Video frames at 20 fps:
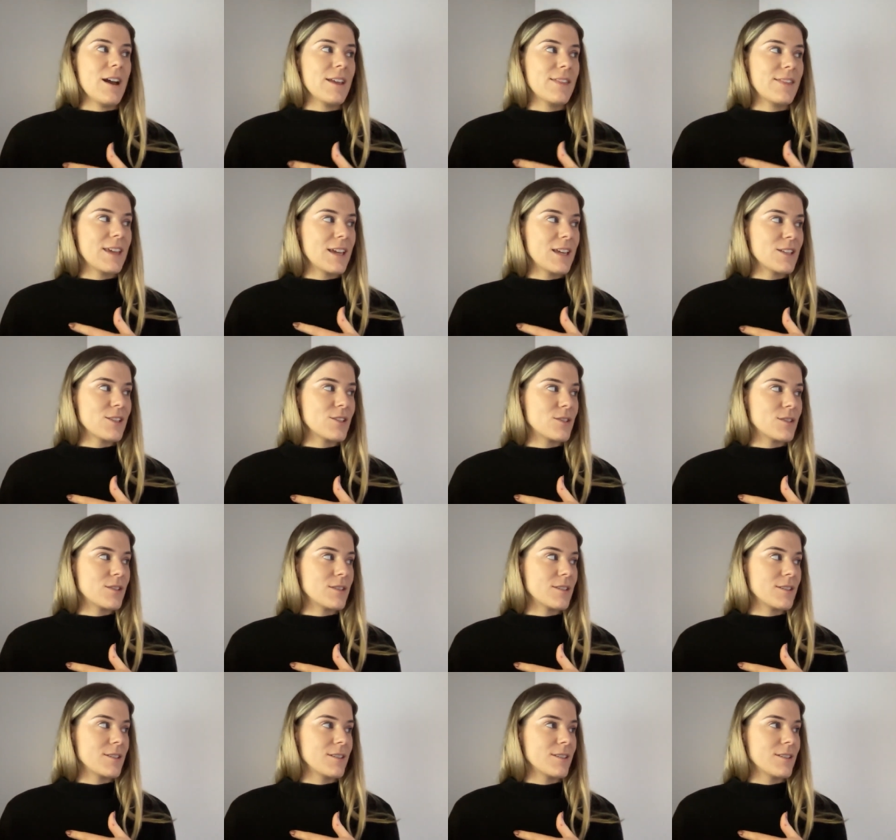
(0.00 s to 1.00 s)
I think
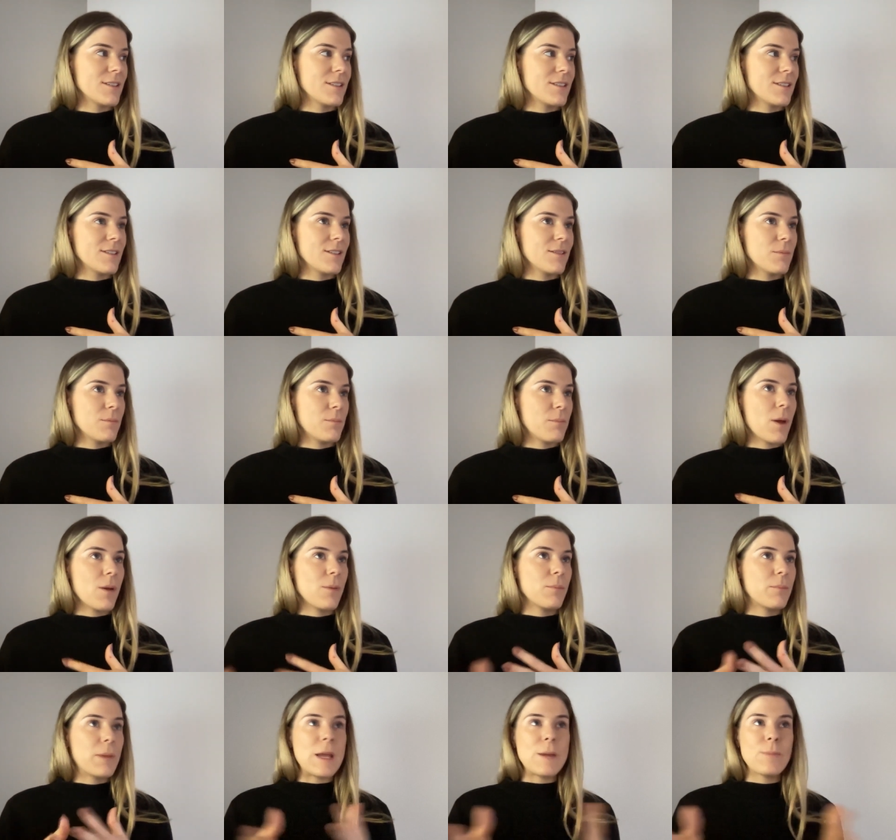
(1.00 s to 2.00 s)

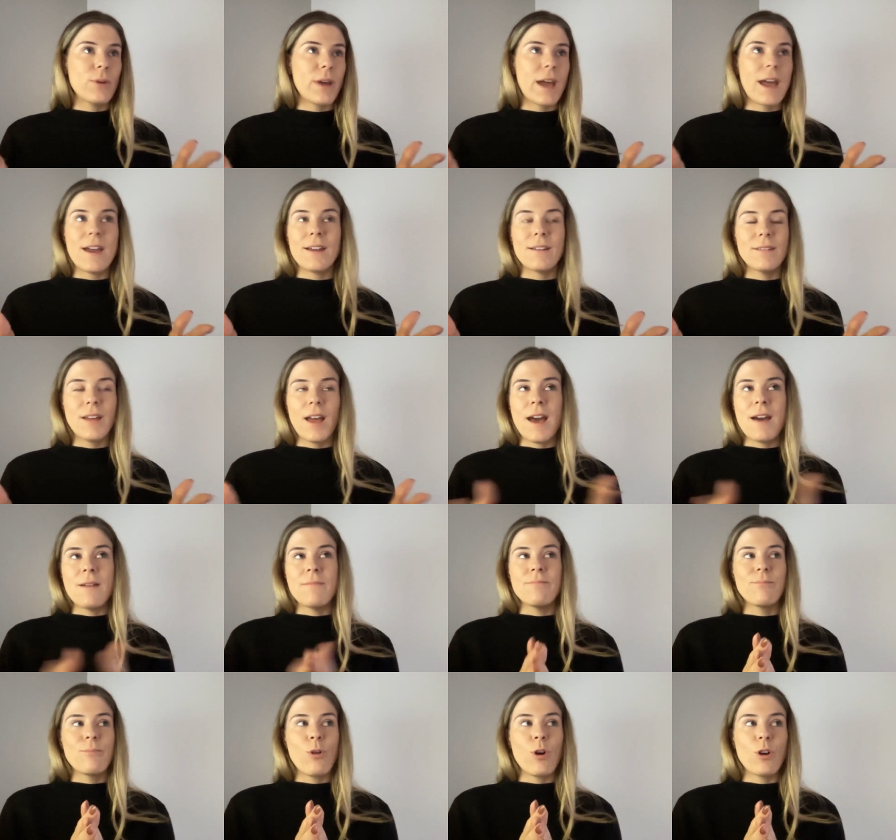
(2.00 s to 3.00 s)
people get
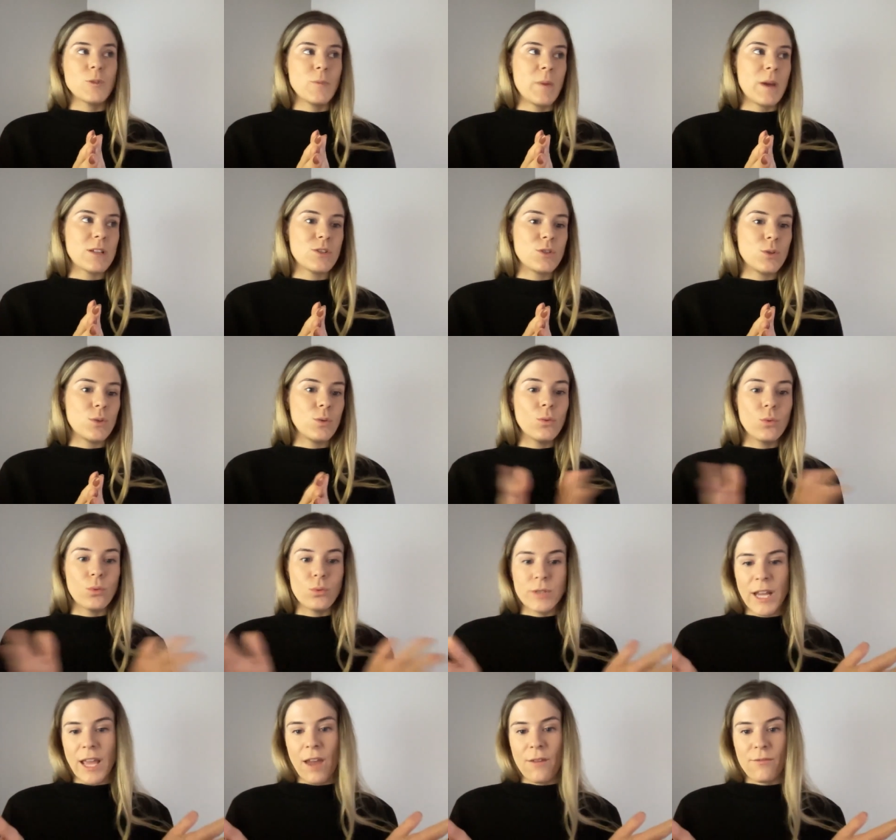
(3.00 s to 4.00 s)
prospects do
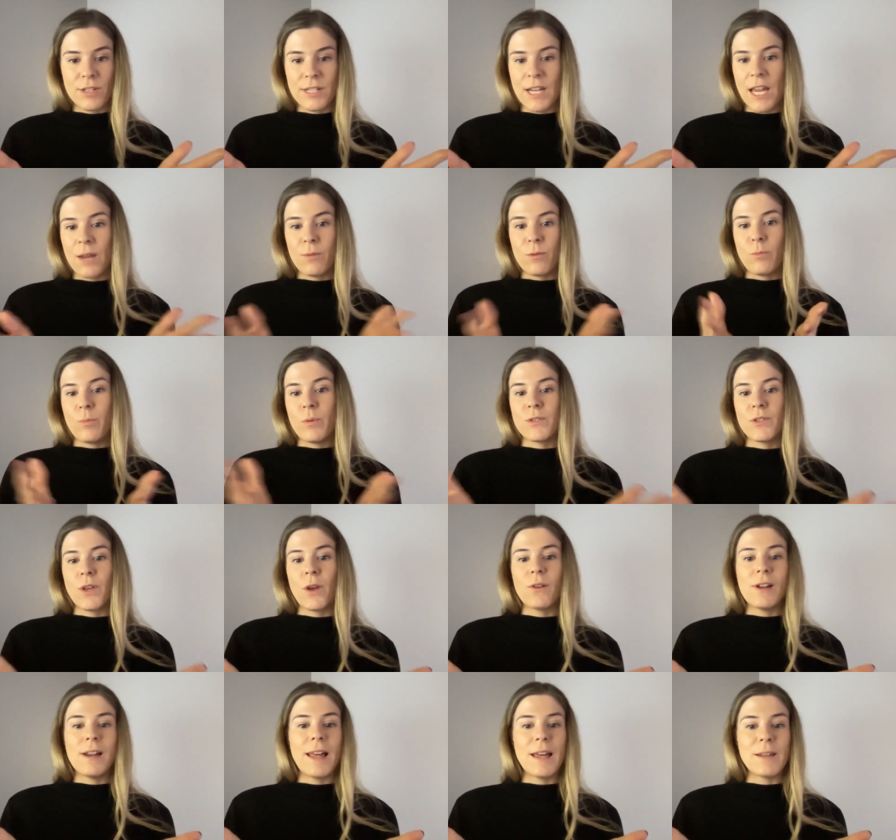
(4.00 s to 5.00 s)
all day, every day with
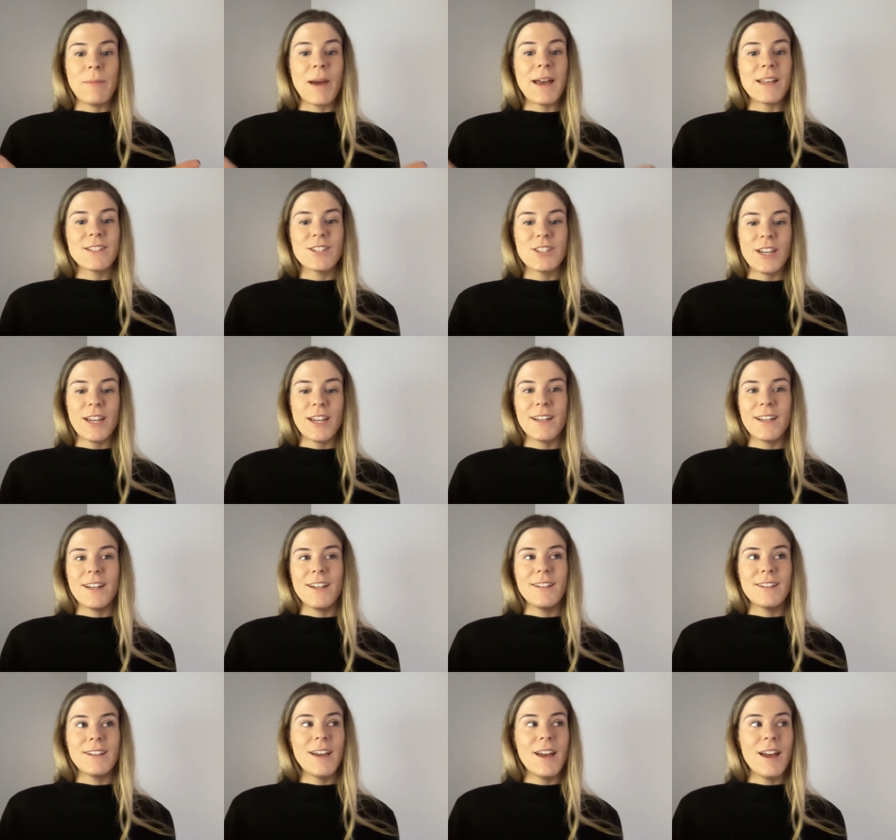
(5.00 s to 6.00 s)
persona-led messaging.
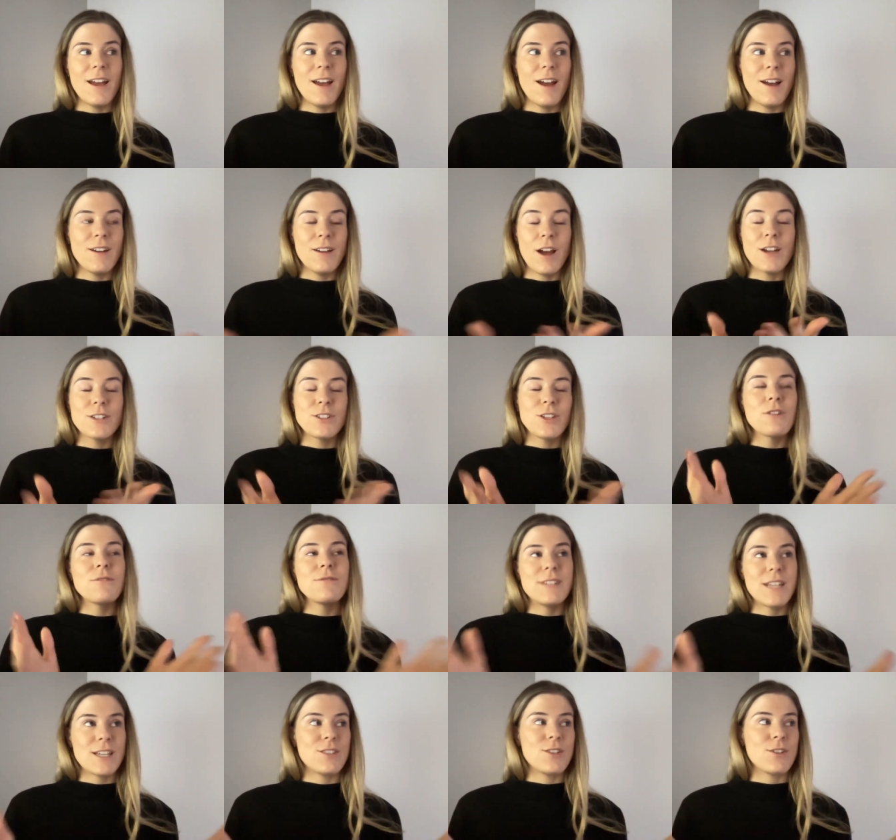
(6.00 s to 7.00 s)
And I
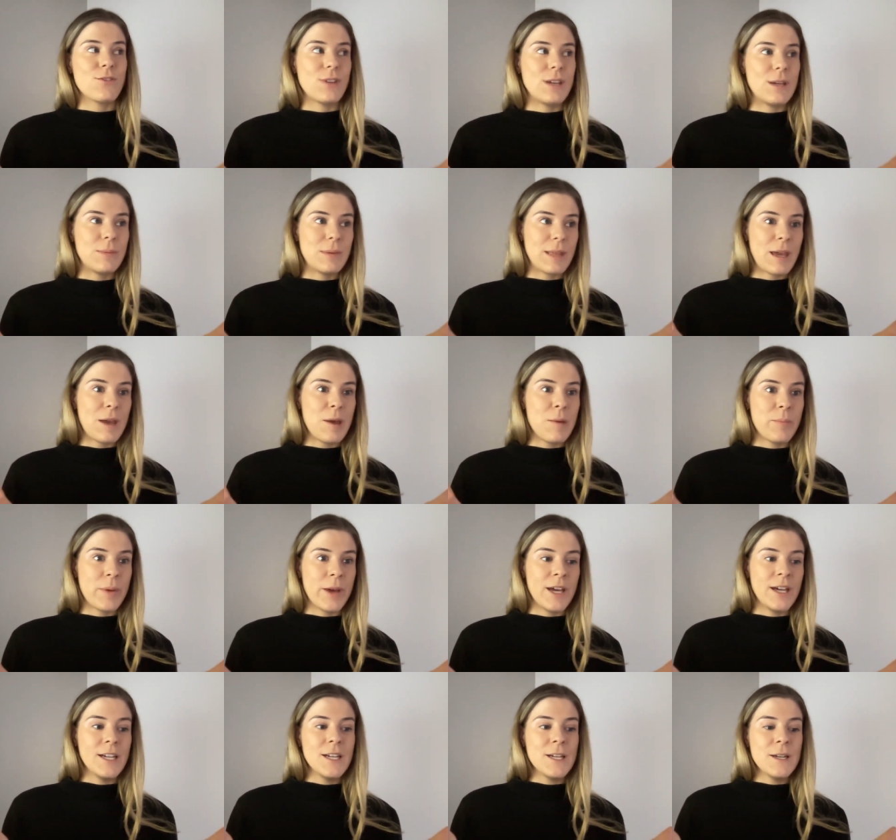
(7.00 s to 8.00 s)
don't disagree with it,
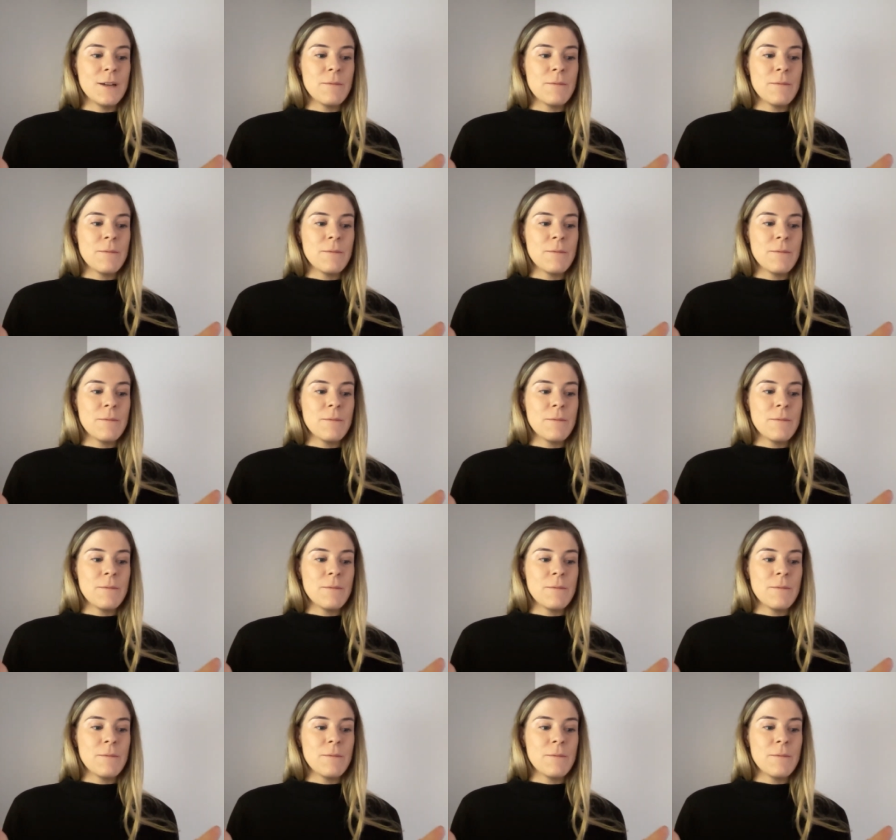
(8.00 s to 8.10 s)
but